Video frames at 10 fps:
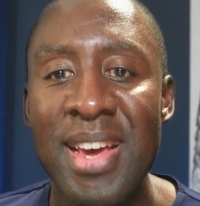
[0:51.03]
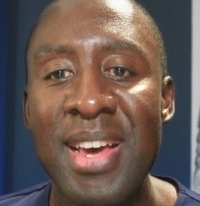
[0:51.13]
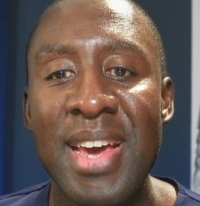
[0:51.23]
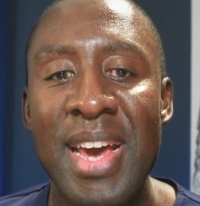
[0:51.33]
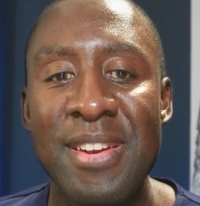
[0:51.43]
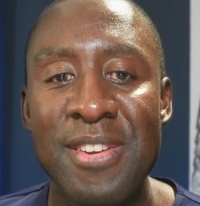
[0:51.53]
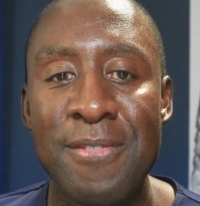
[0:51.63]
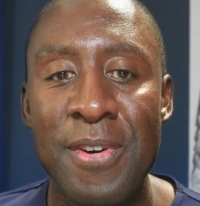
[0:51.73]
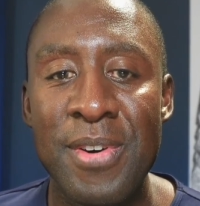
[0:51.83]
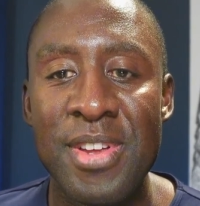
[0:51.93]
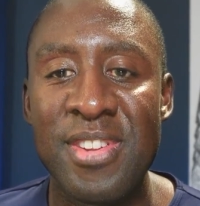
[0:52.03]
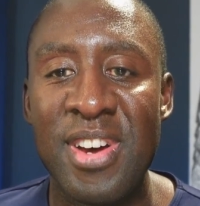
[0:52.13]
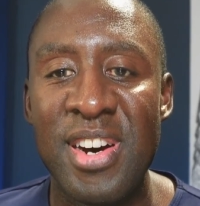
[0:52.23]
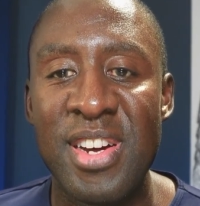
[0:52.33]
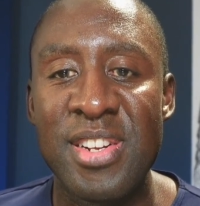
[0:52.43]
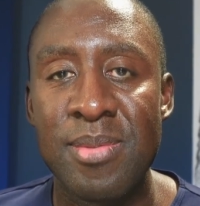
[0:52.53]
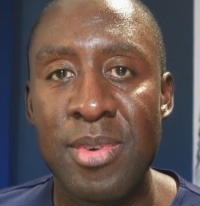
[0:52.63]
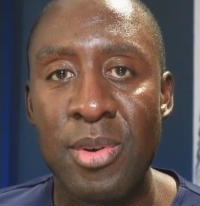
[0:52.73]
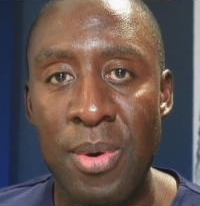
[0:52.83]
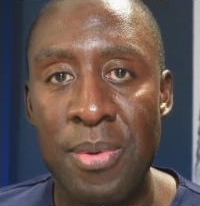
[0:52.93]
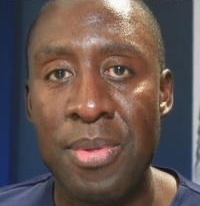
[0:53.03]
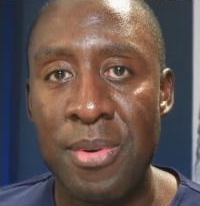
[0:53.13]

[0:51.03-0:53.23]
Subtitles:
and just focus on growth through